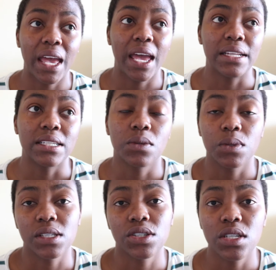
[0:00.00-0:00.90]
And it
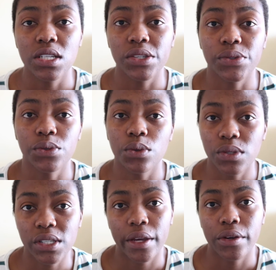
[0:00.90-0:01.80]
was actually so
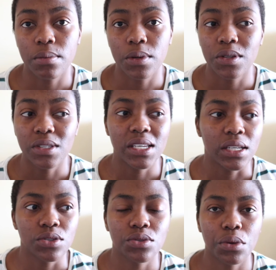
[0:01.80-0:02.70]
scary because he
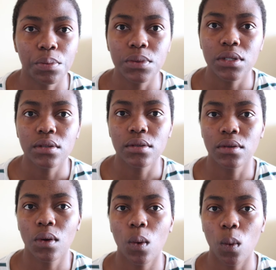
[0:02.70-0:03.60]
had stopped
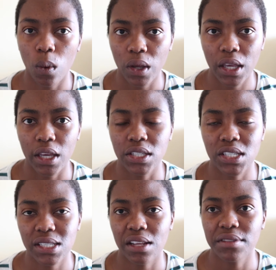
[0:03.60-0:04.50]
walking
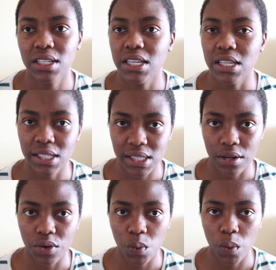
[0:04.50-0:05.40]
just after he had
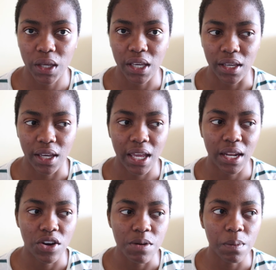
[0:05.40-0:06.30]
started walking, and
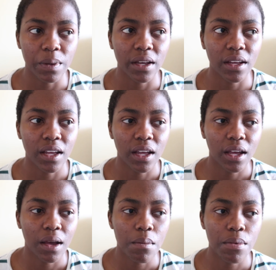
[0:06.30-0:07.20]
I remember
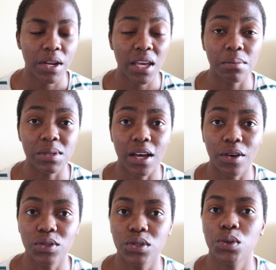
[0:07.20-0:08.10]
putting him
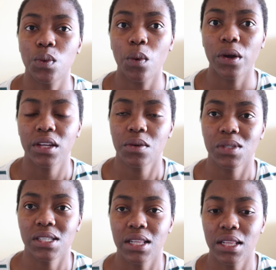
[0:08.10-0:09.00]
down to walk and he
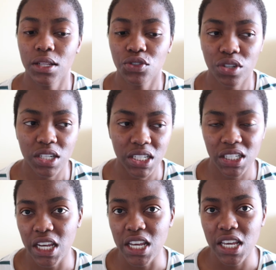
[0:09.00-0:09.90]
was literally
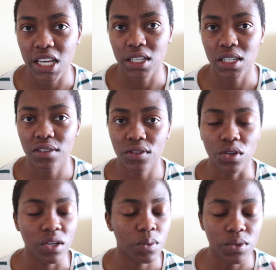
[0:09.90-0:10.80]
shaking and
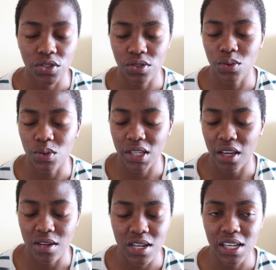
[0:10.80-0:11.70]
shivering. It was just so
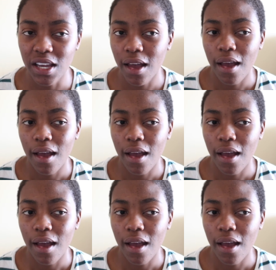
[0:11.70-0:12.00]
scary.